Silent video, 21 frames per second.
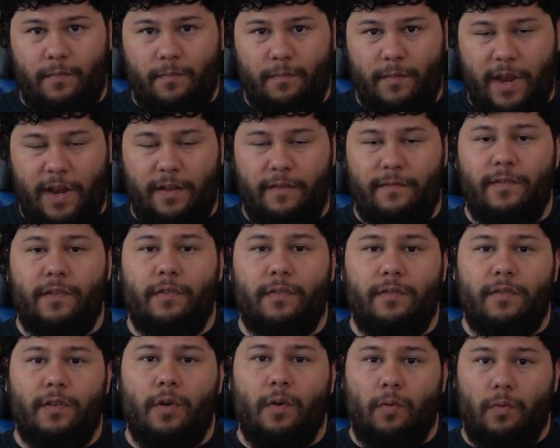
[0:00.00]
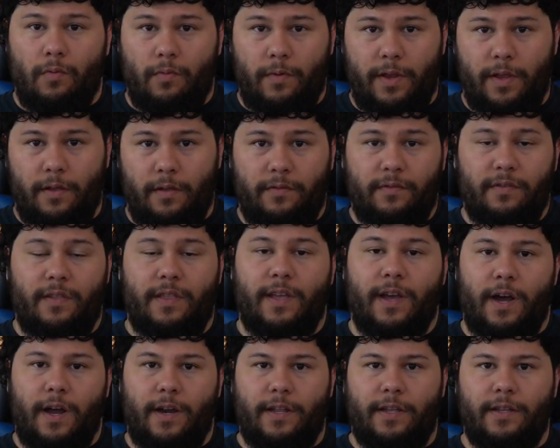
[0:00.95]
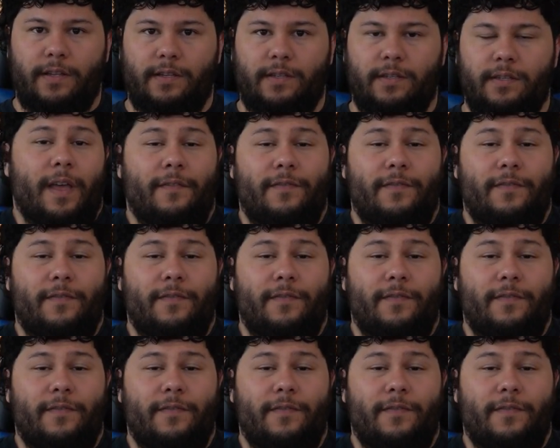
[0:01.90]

made it feel so real to the audience.